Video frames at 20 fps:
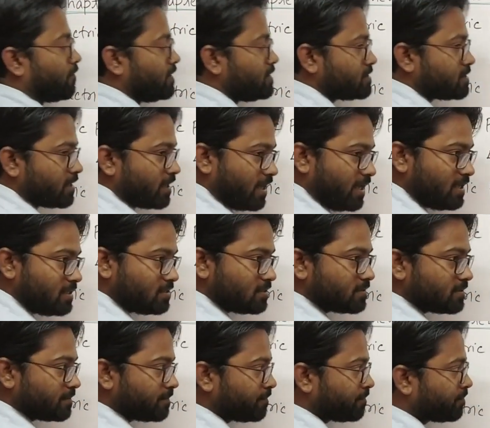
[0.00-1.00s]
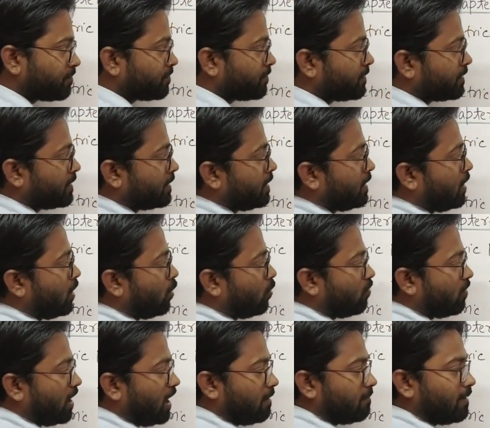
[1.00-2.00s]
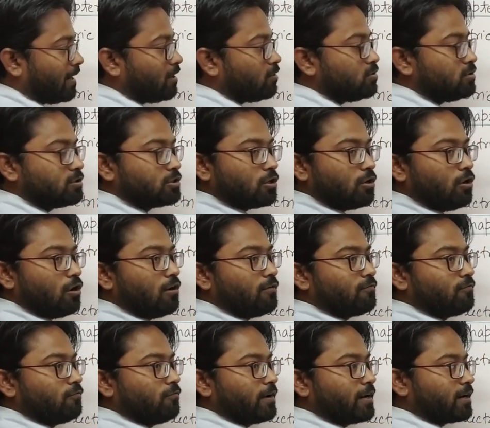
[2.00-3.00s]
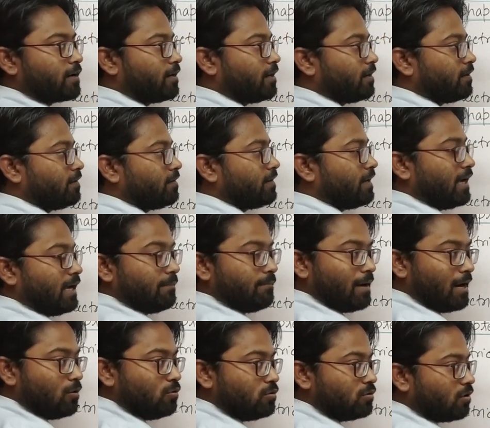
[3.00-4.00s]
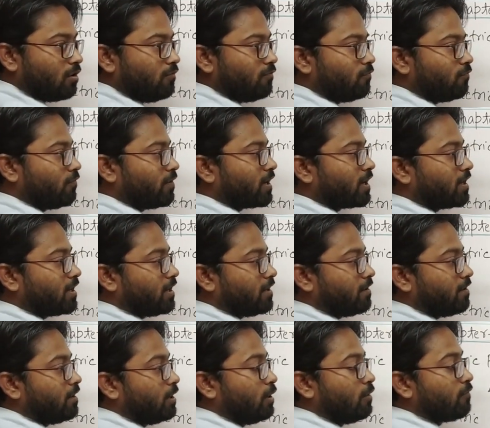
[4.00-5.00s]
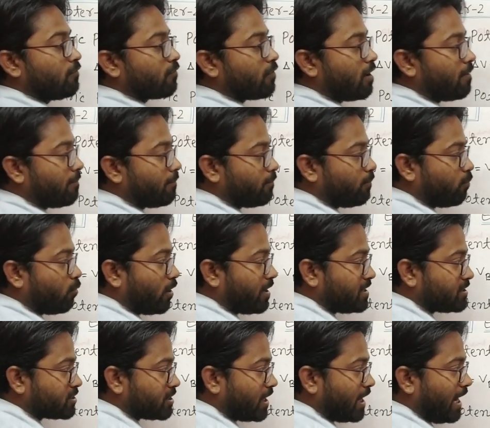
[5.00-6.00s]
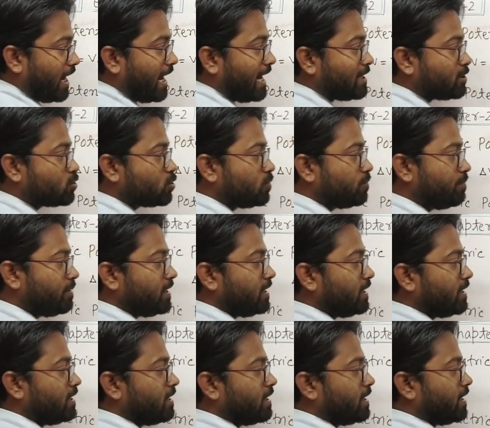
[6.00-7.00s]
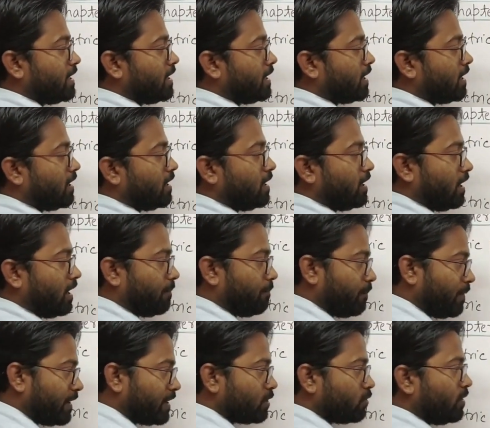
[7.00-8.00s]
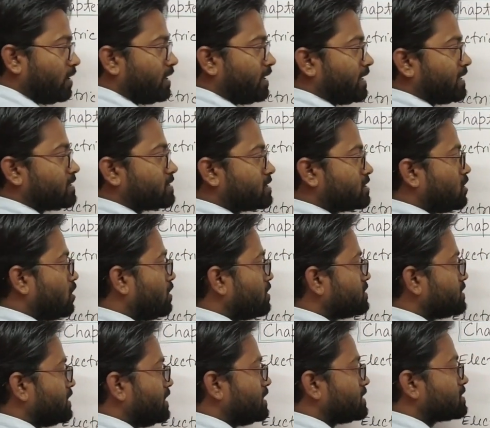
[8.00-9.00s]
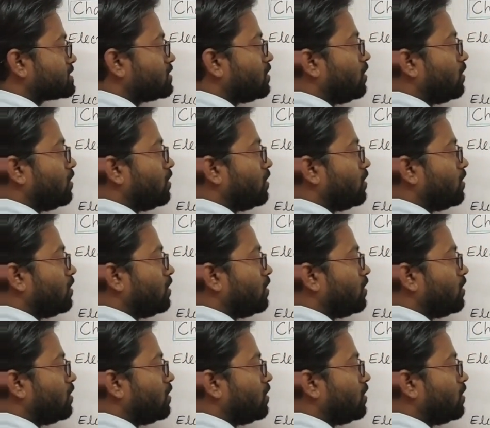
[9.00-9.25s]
difference is amount of work done from point A to B per unit test charge is